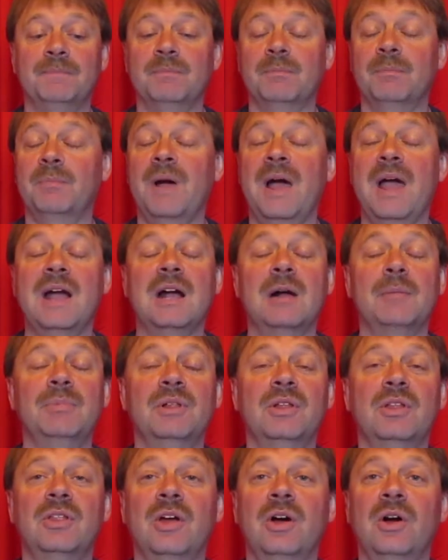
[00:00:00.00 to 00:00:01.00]
buy a
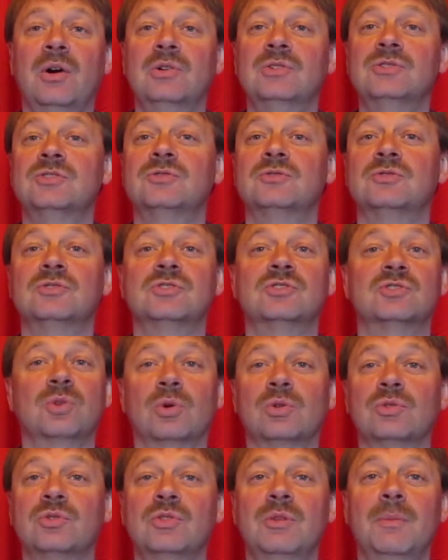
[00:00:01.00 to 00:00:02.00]
couple of those,
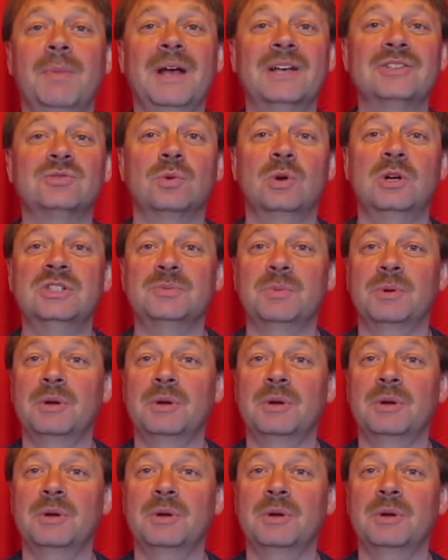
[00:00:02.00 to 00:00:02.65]
sort through the best ones,